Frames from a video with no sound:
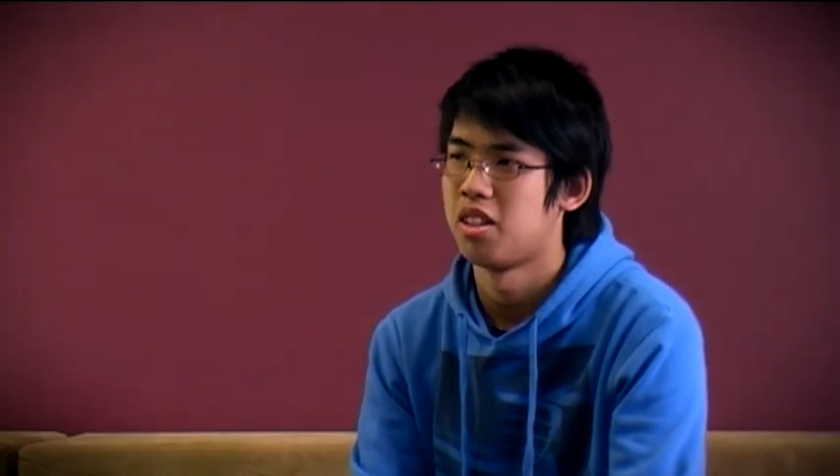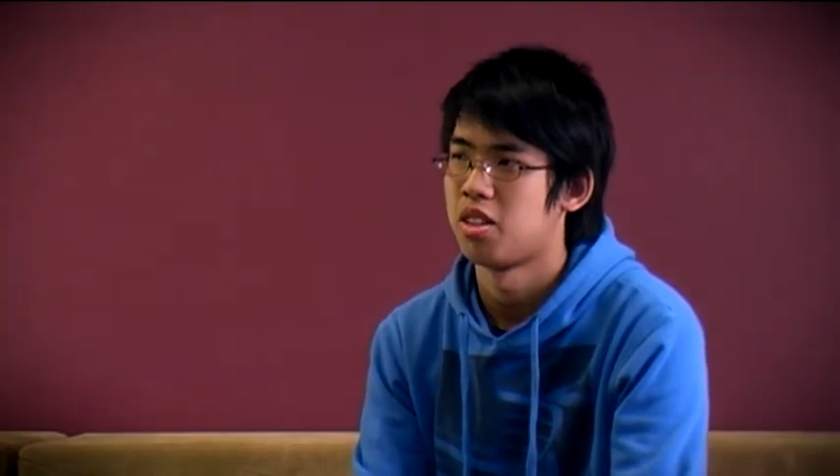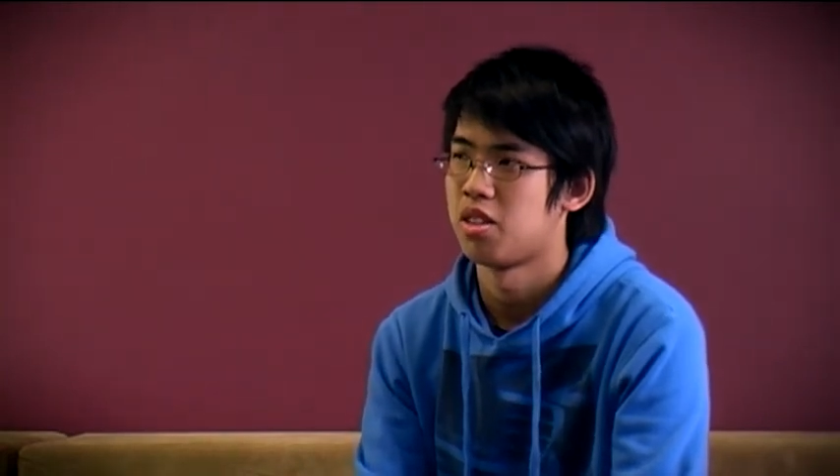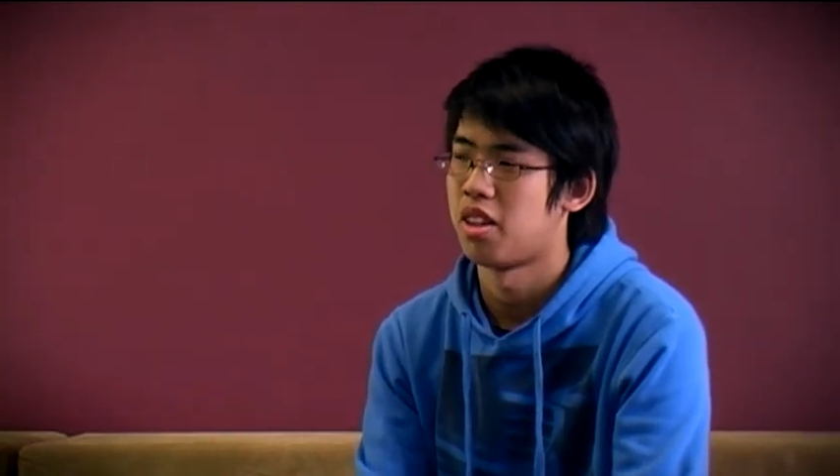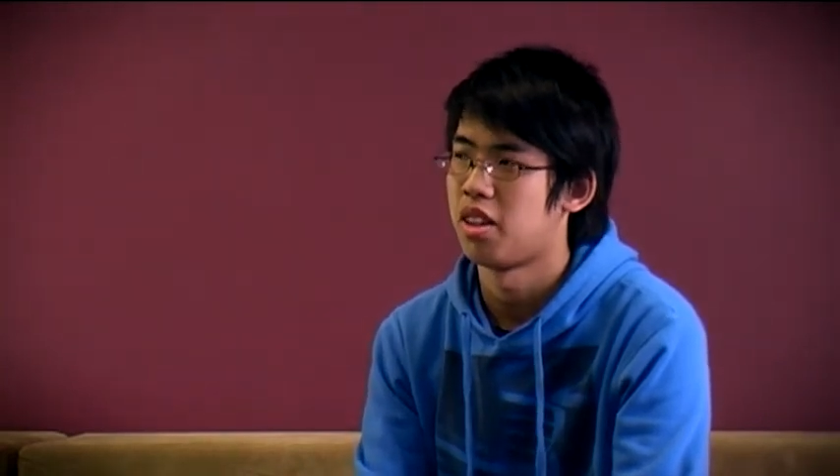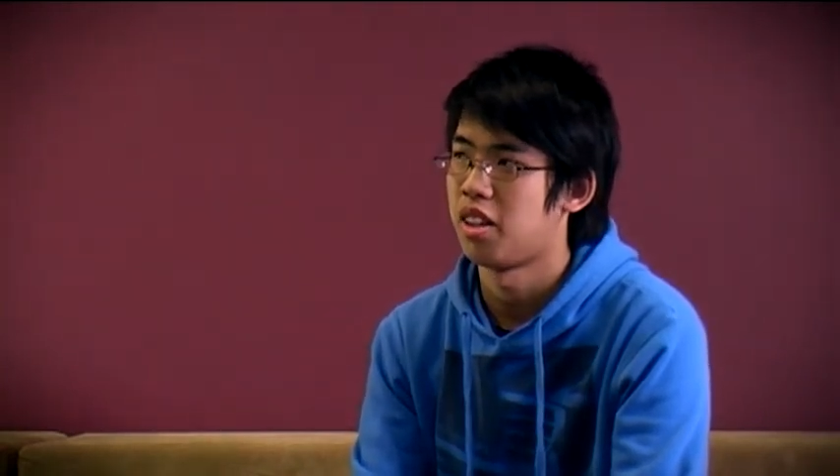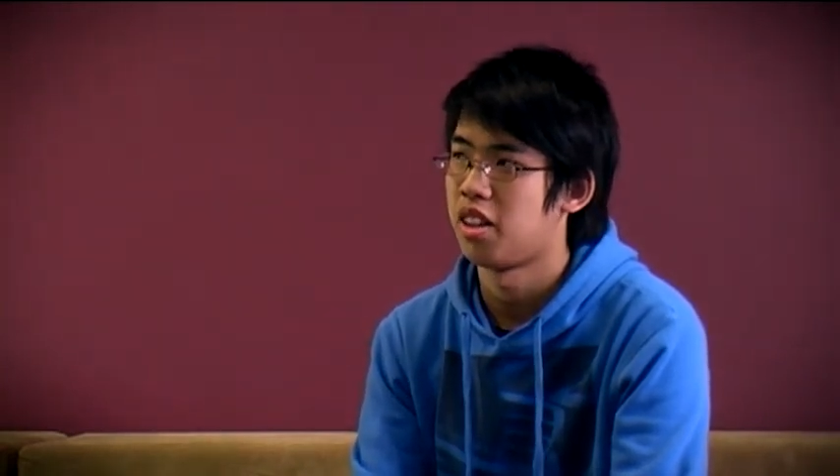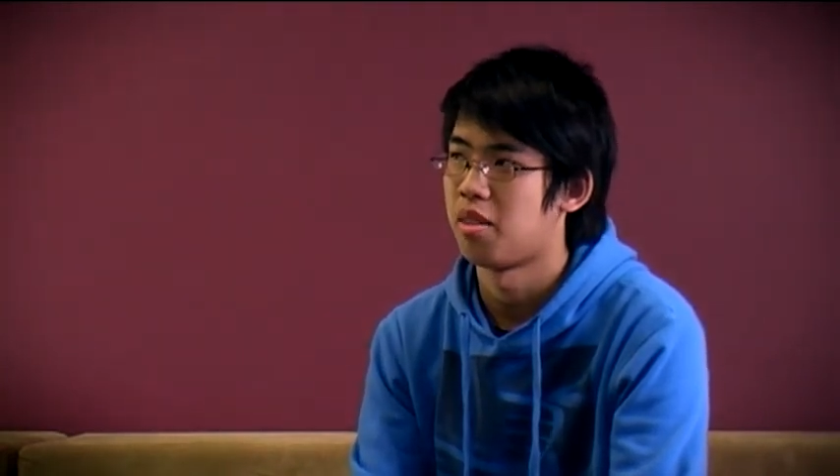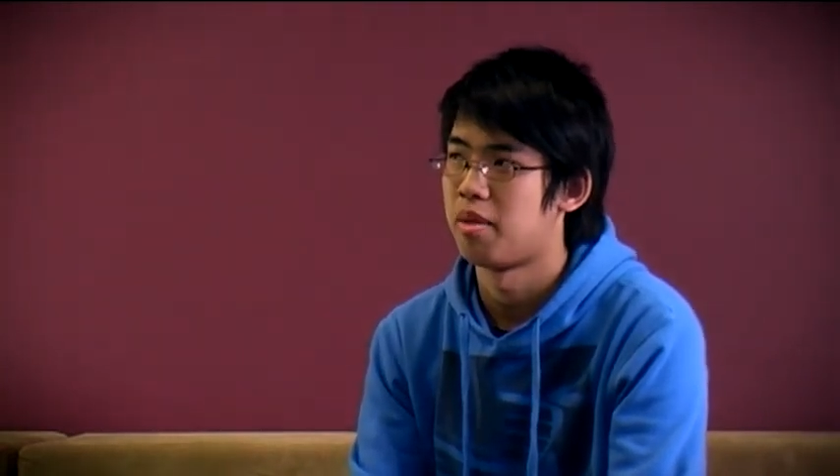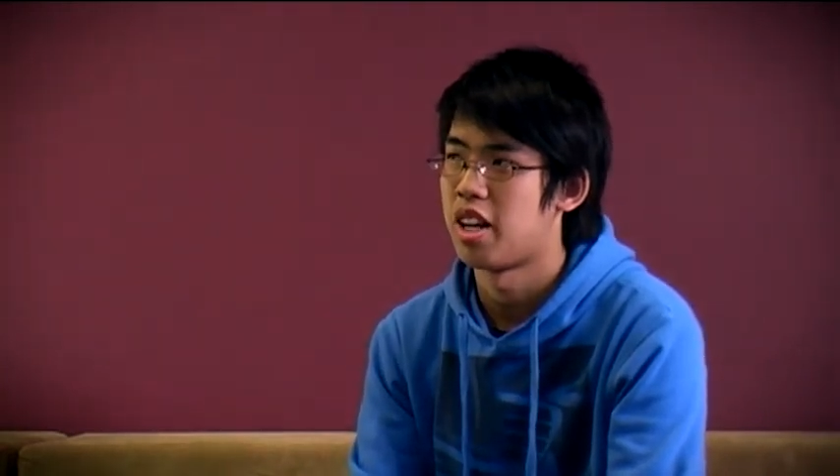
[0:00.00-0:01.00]
So I think
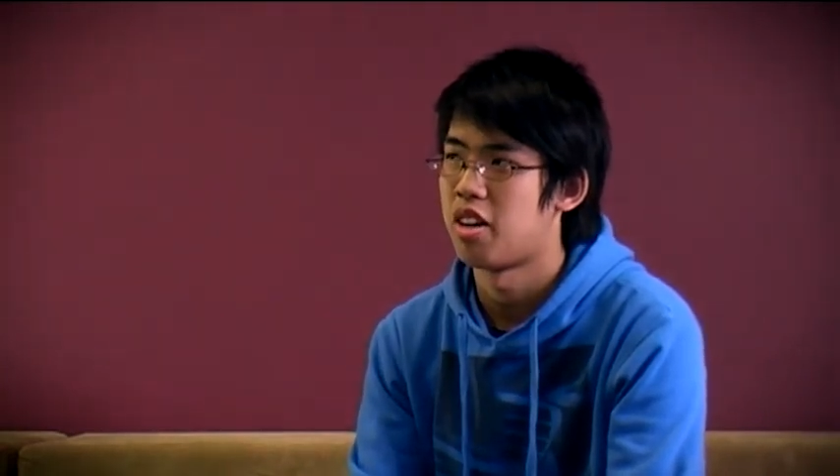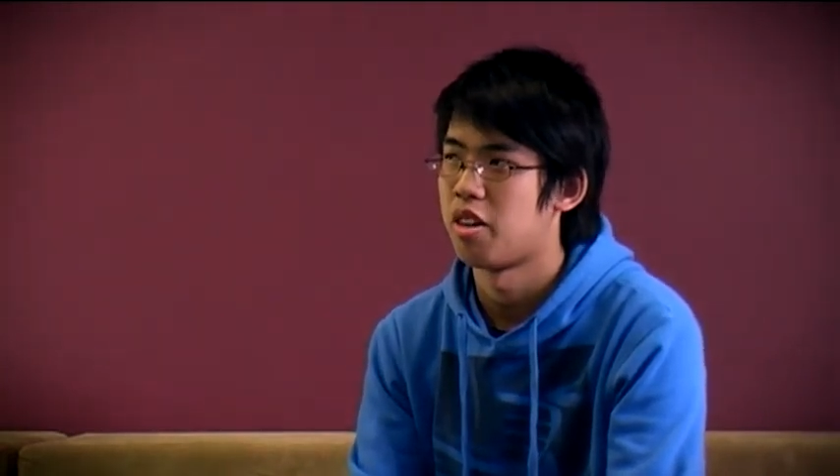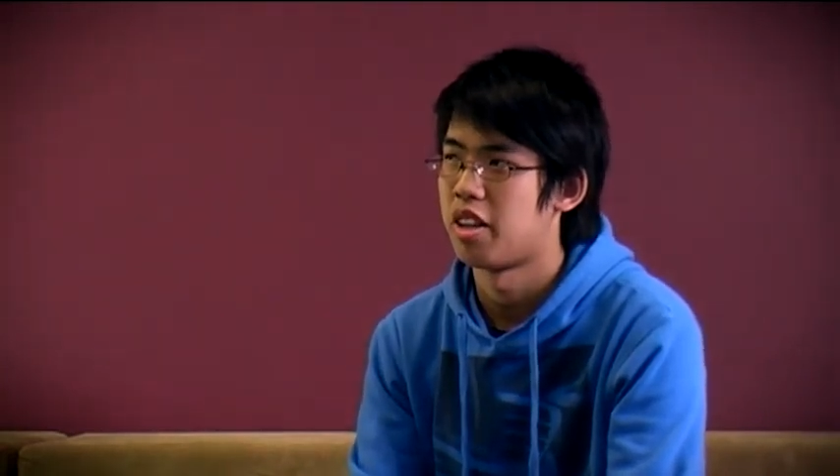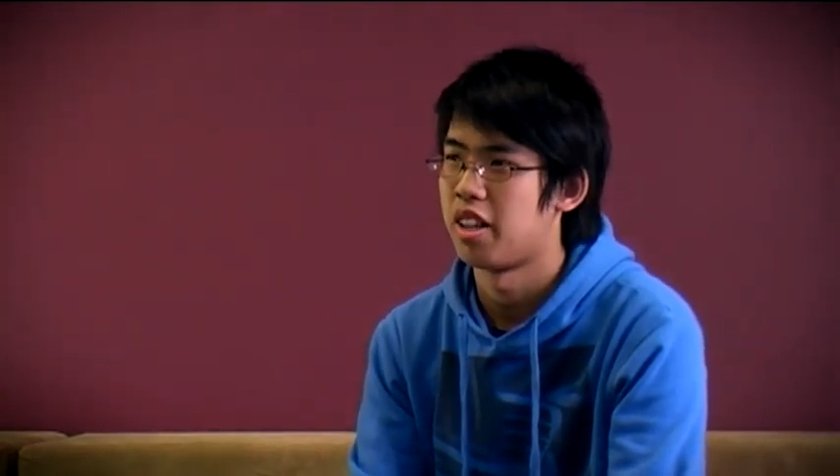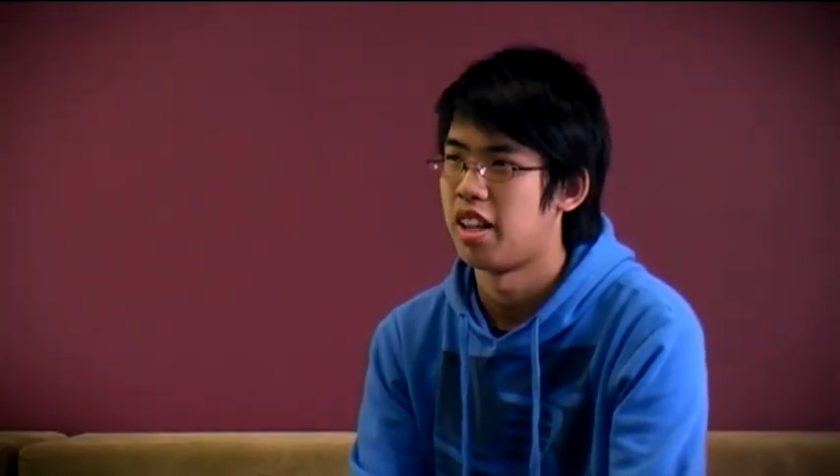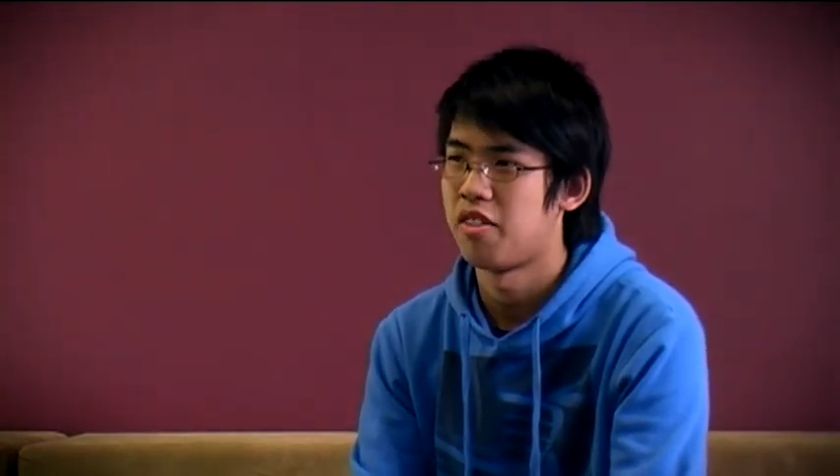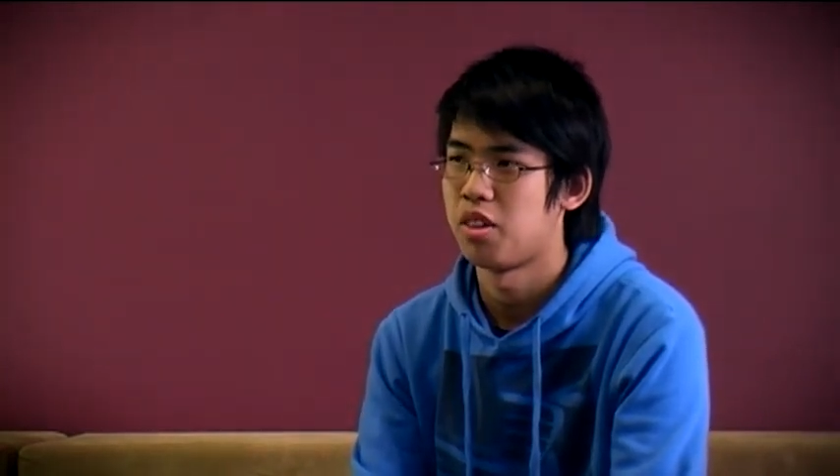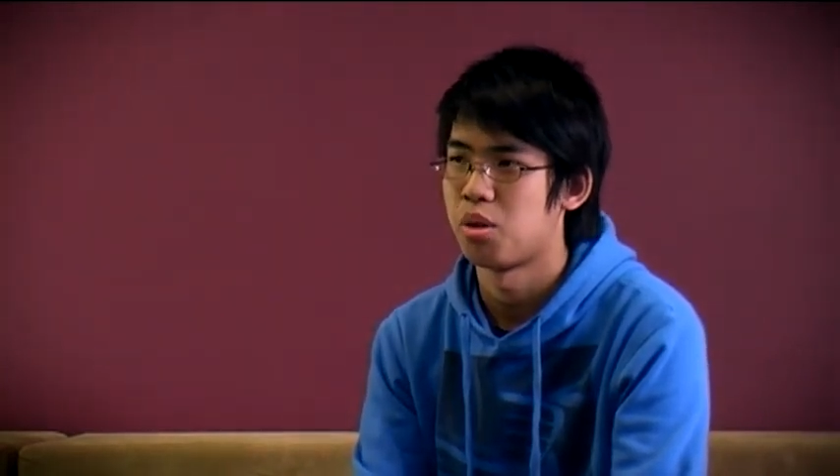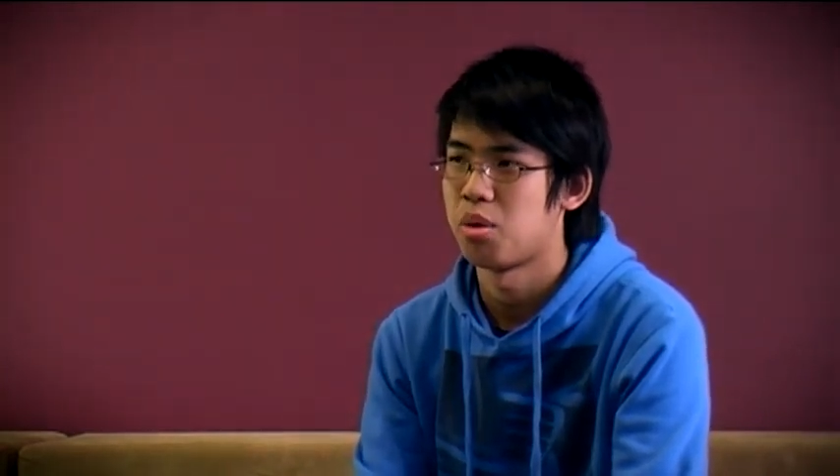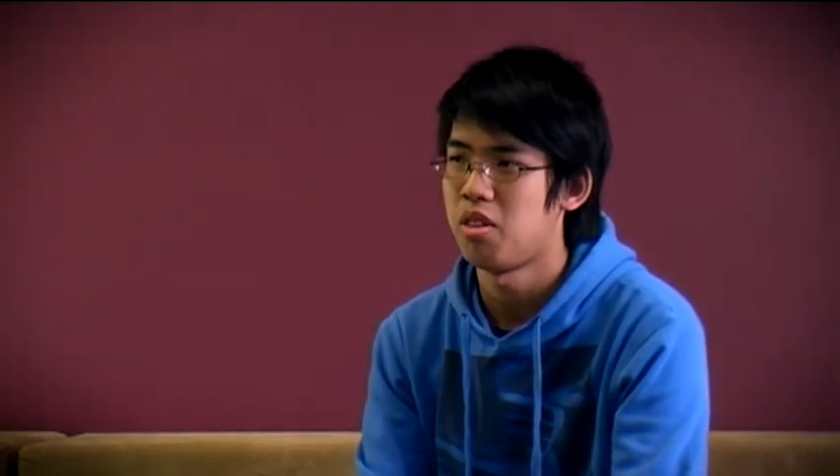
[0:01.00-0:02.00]
I'm now around 11 or
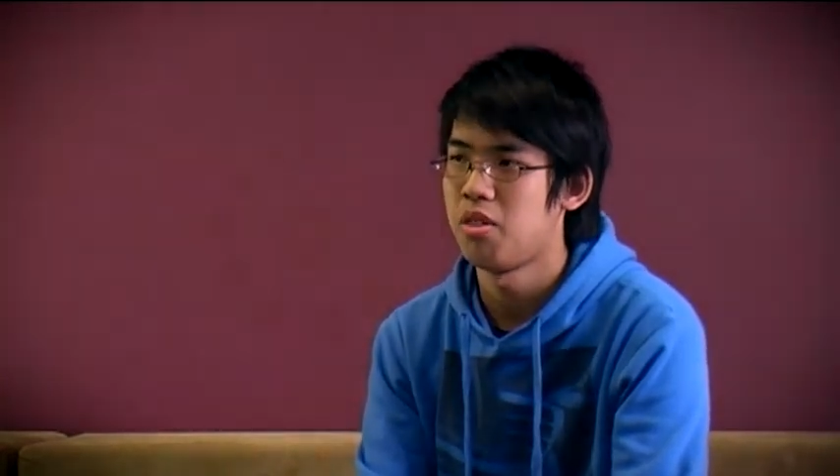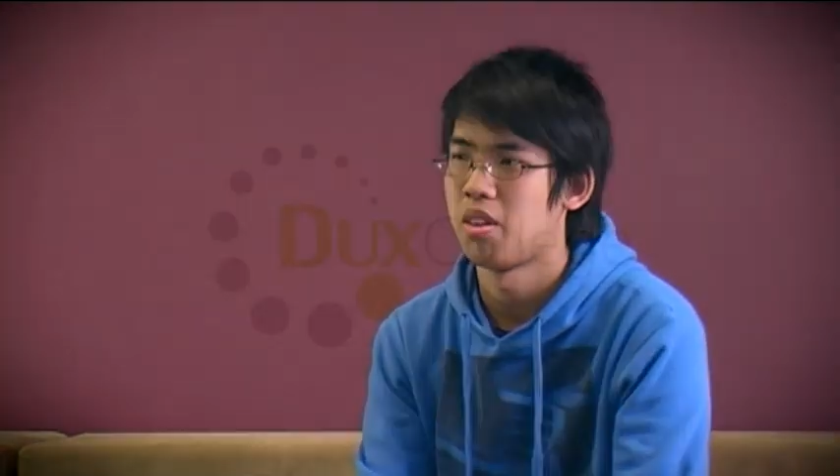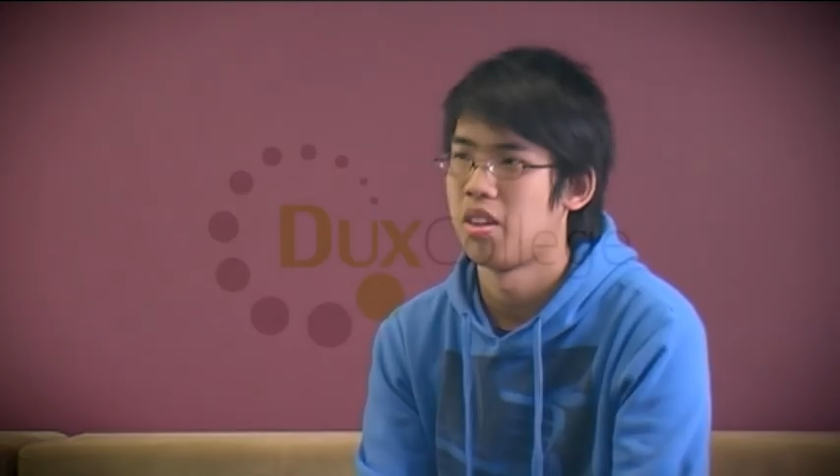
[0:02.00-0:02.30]
12.